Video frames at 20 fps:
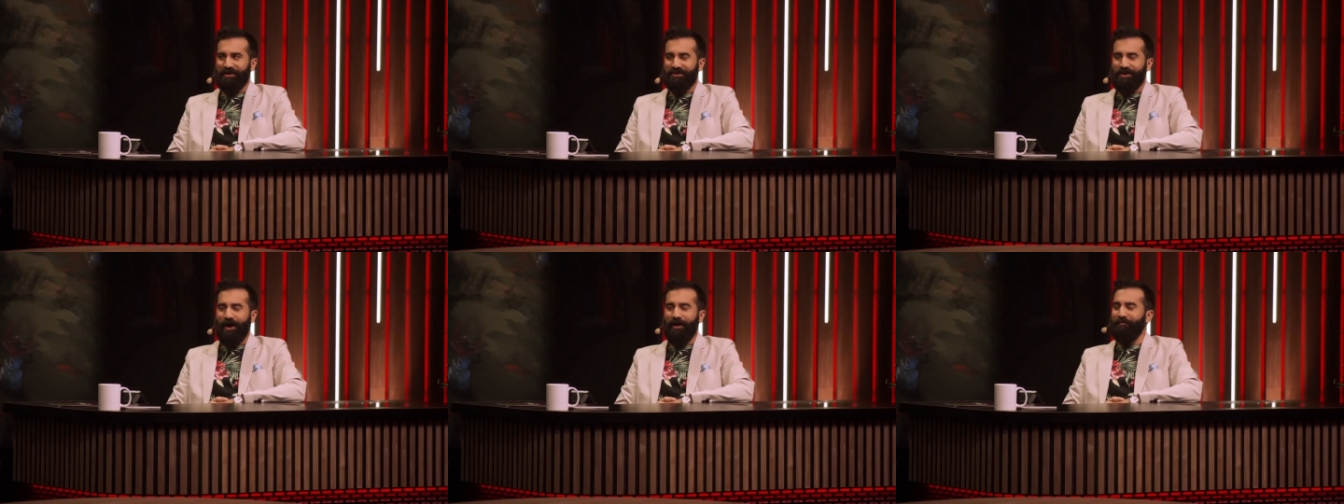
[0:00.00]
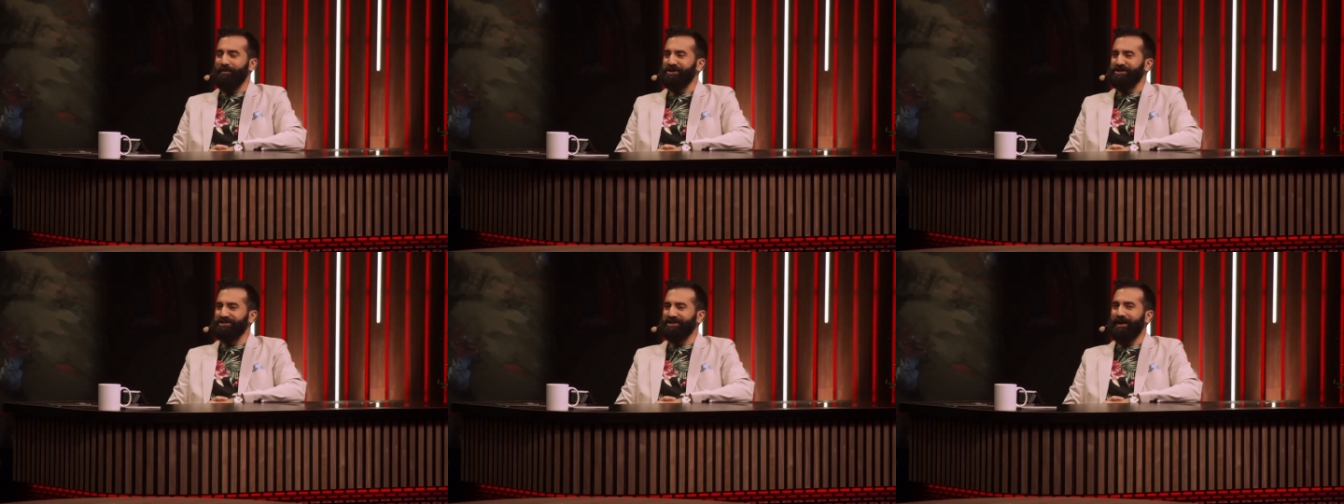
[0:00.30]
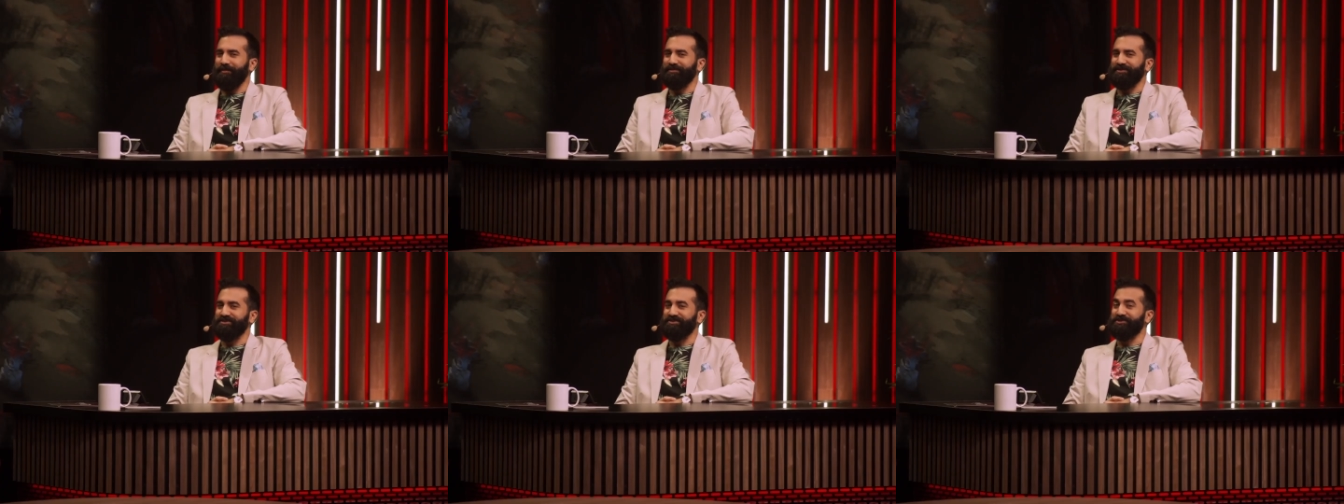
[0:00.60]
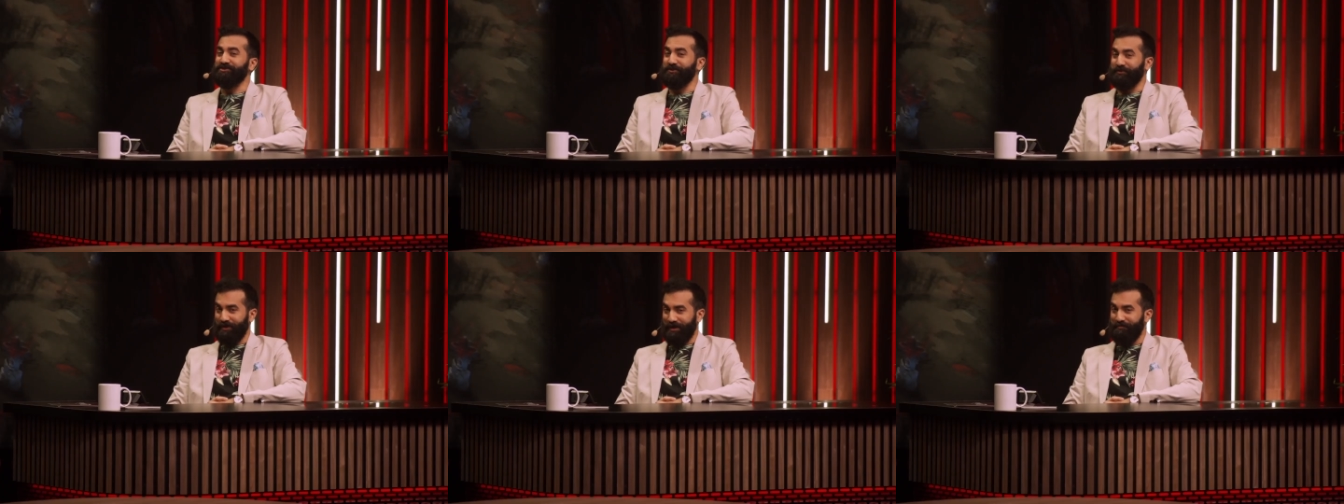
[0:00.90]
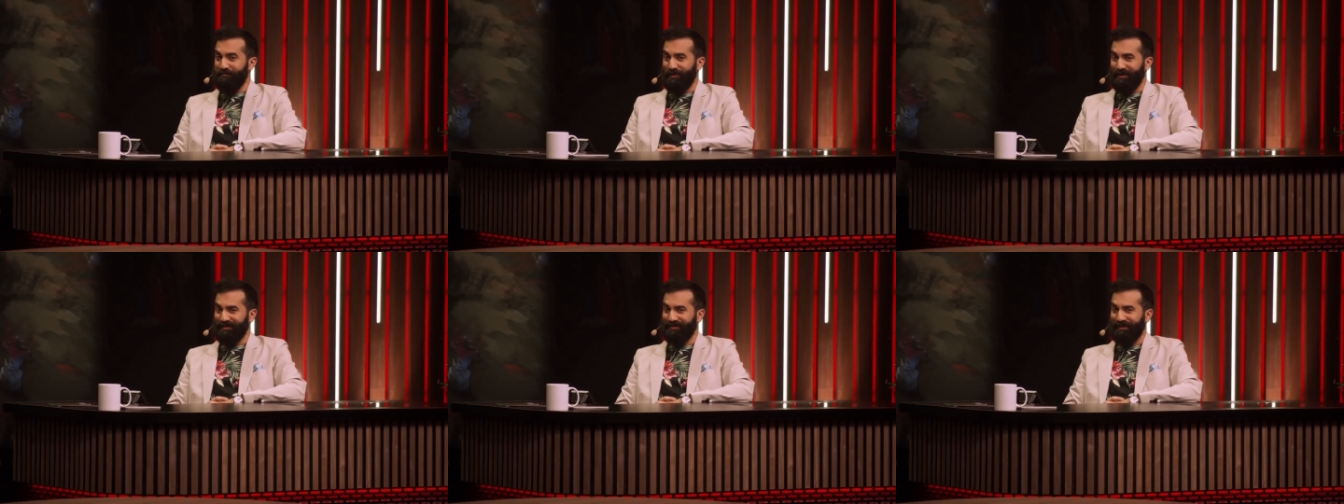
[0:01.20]
not much time to scrim
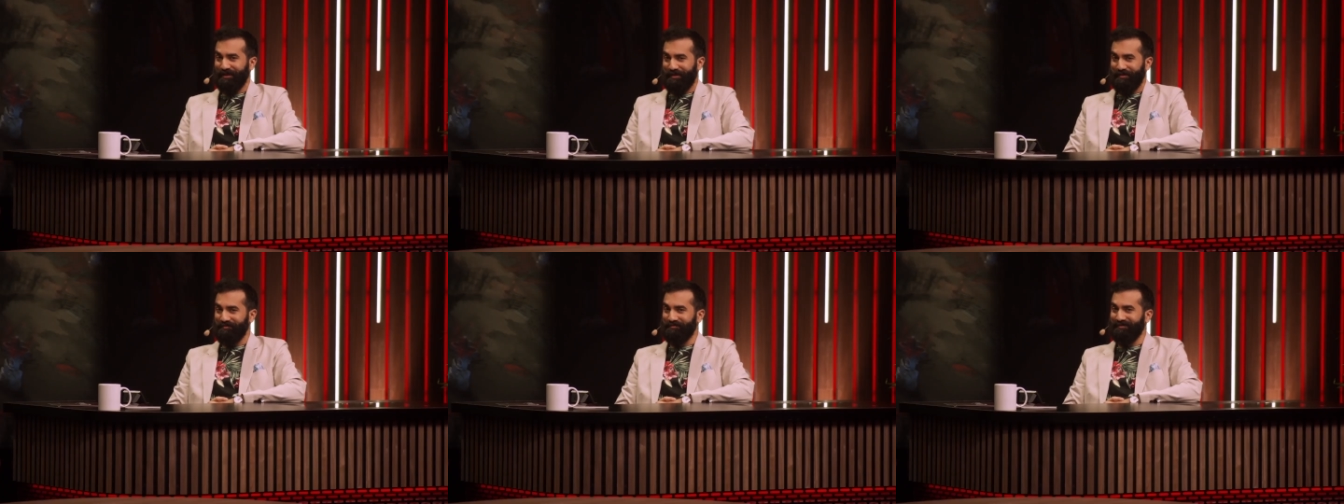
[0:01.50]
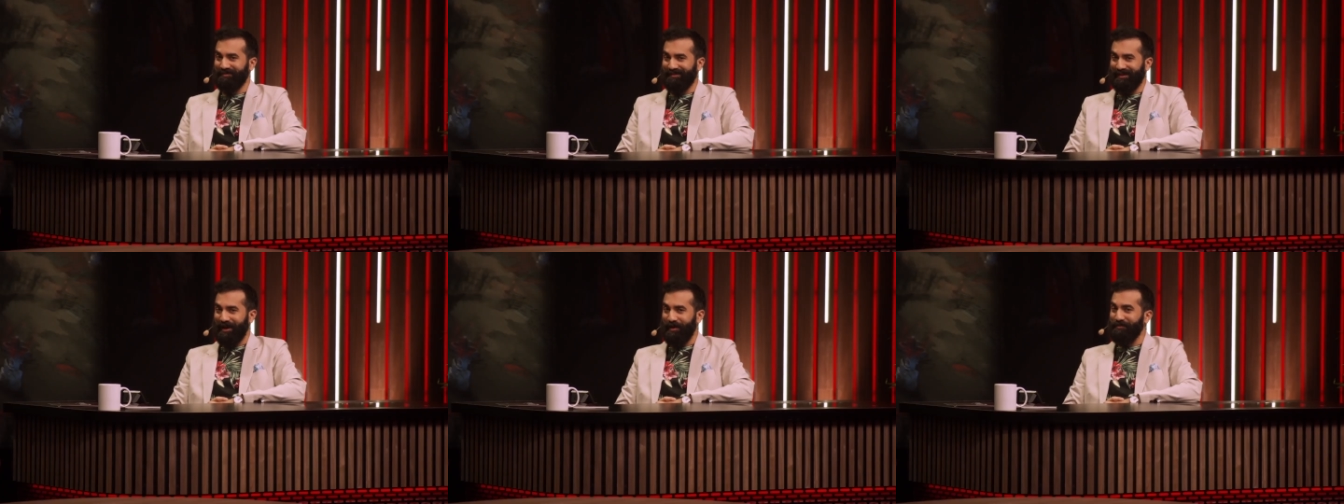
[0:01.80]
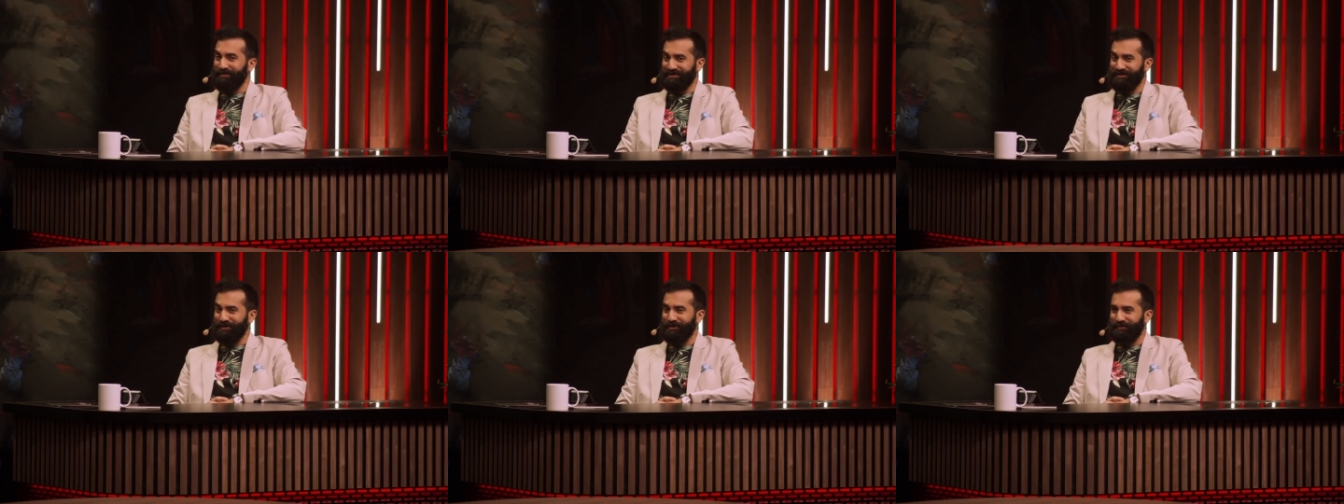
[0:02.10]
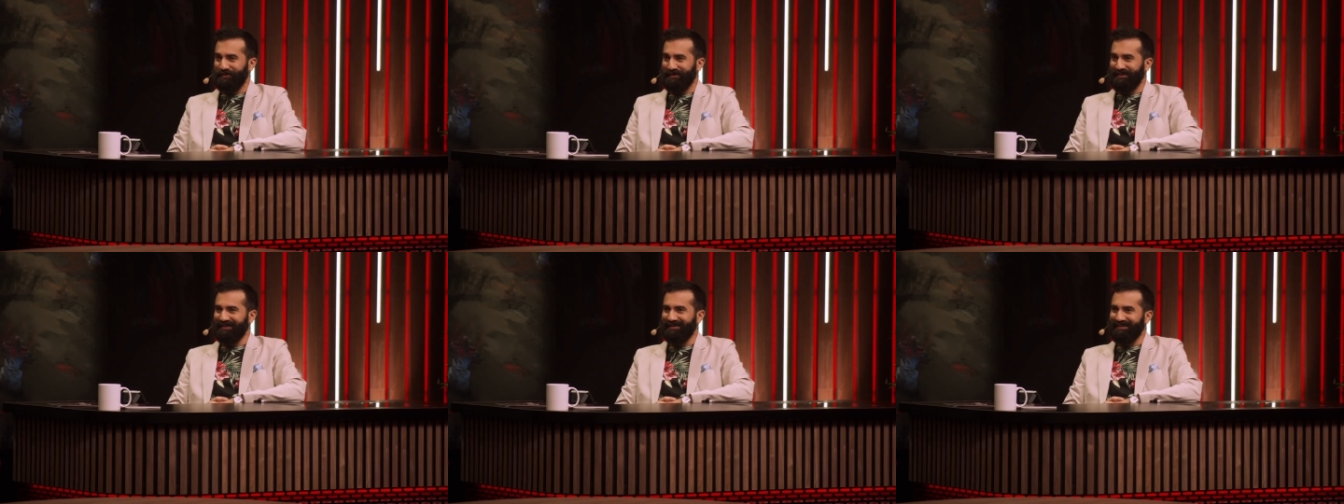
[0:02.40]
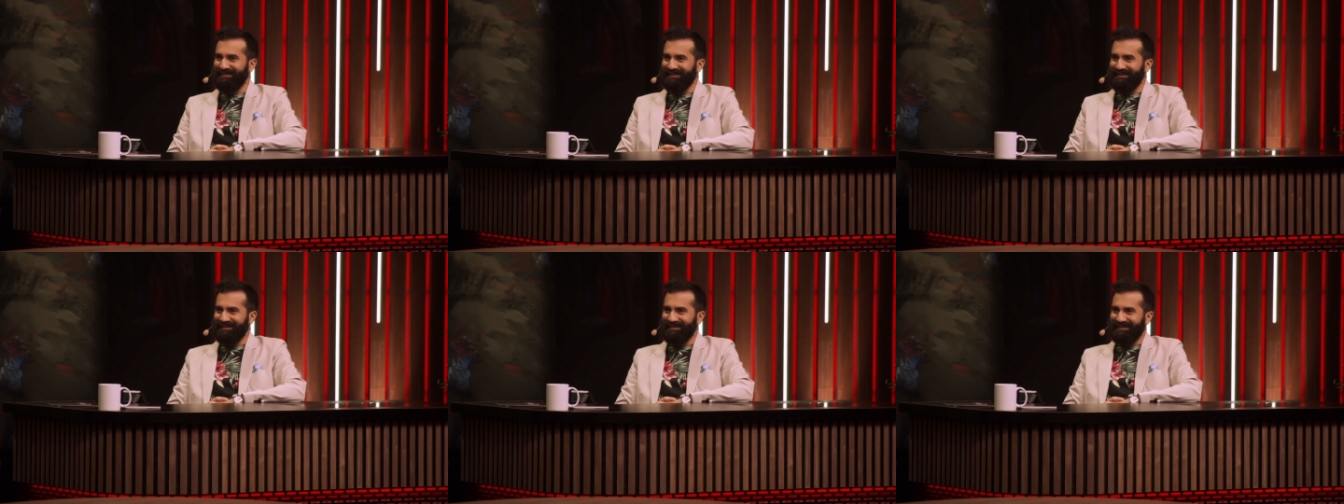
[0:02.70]
with him, I'm assuming.
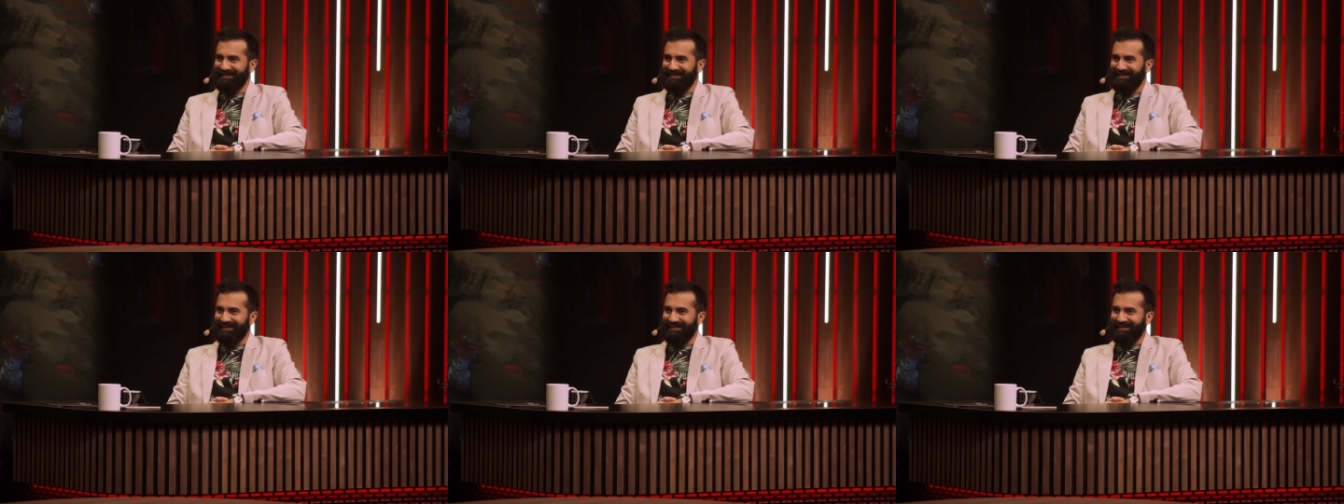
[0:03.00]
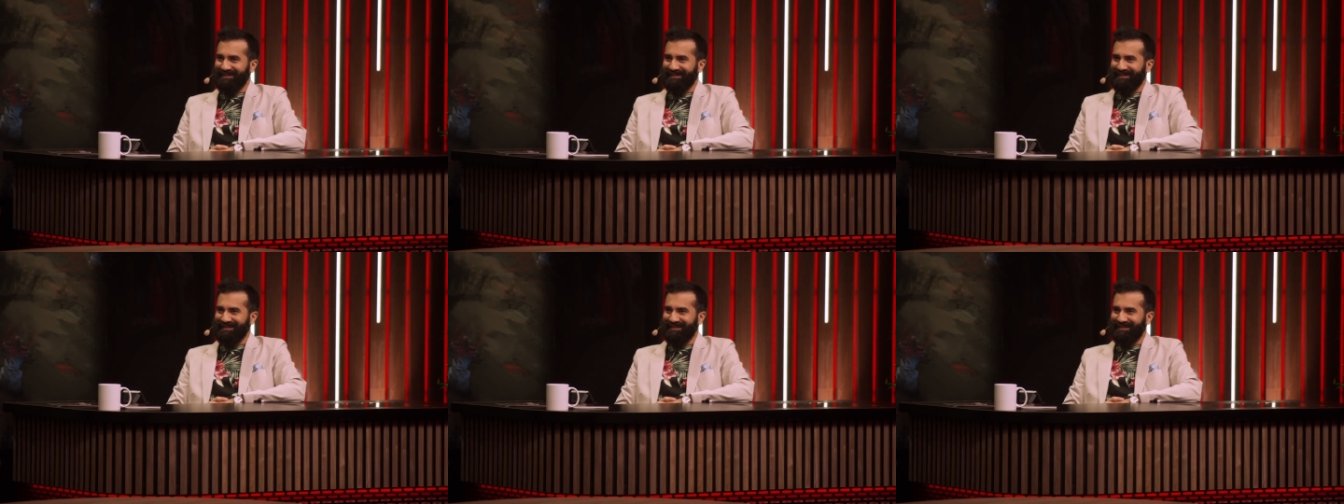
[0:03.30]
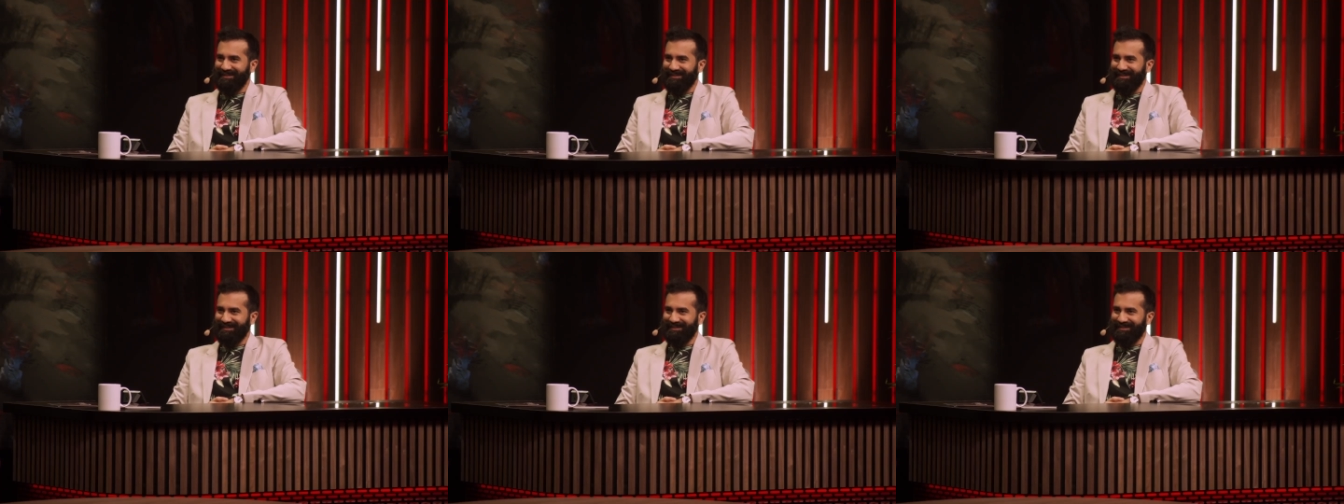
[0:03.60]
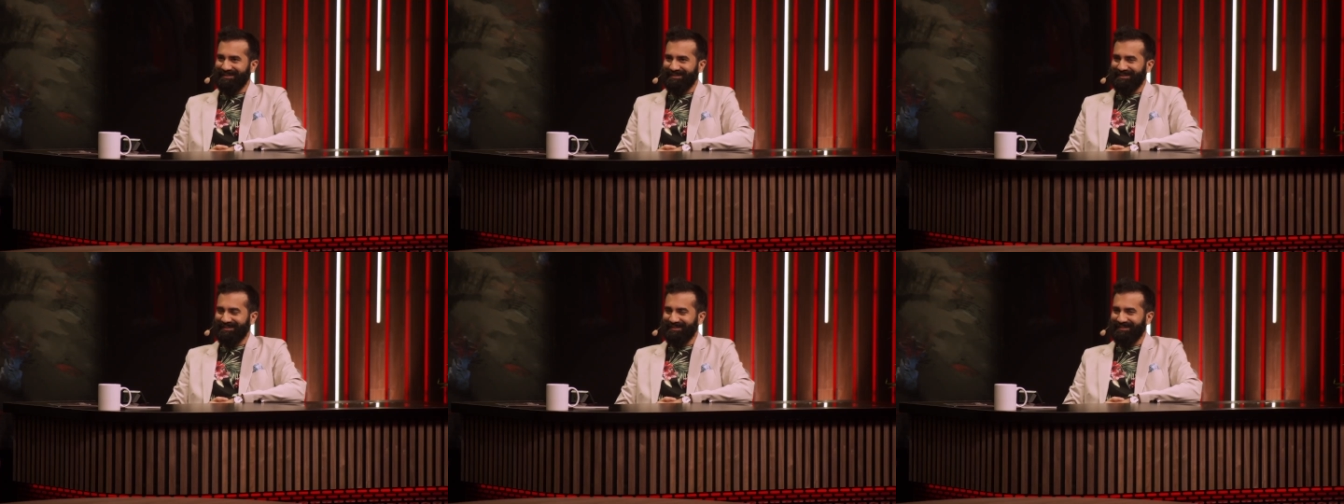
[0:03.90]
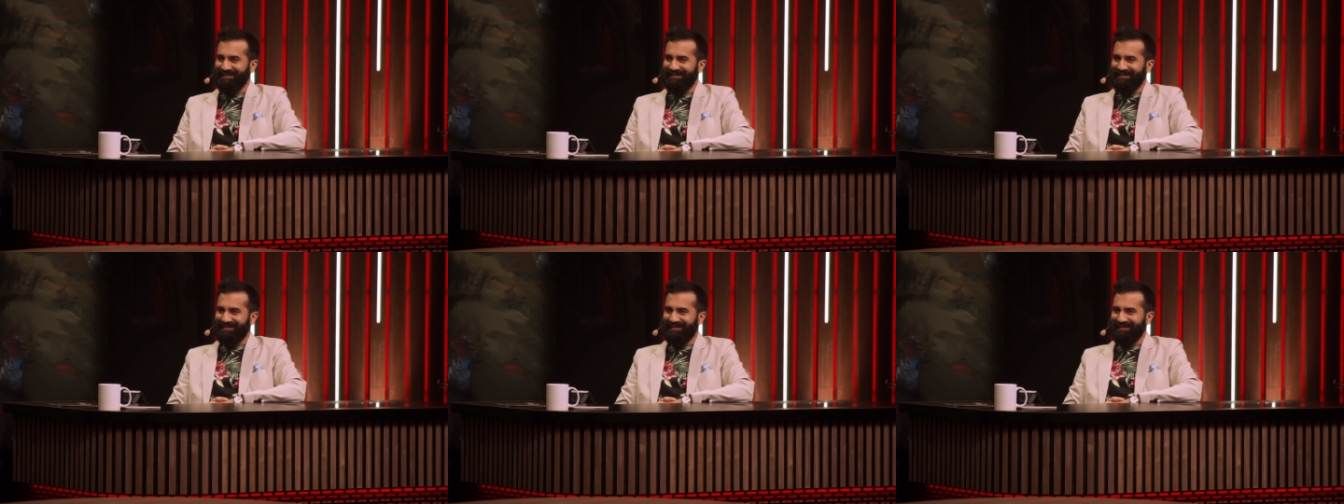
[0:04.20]
No, we
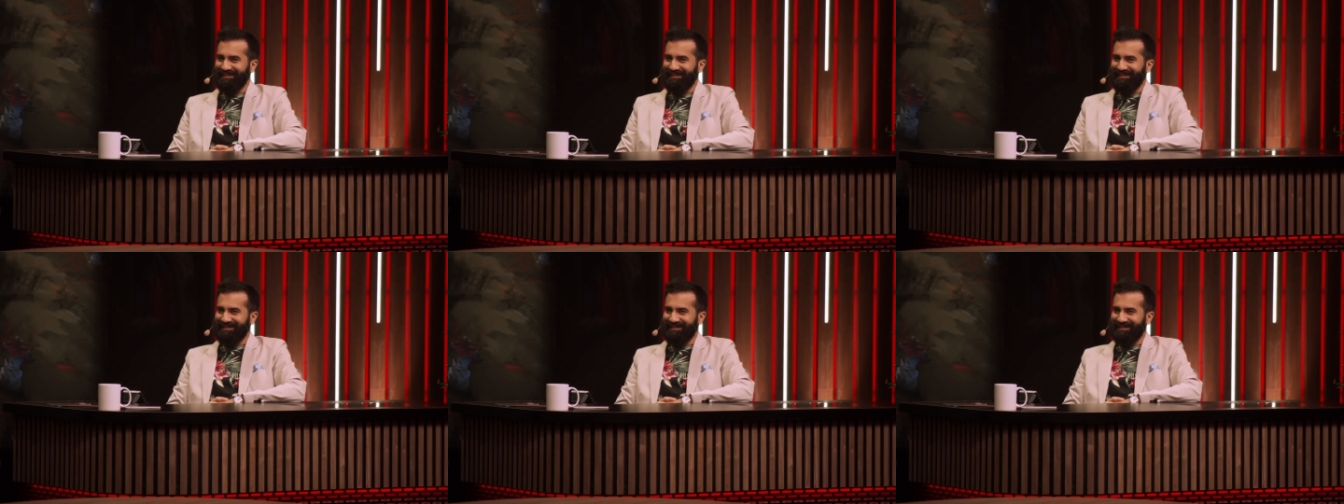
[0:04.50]
didn't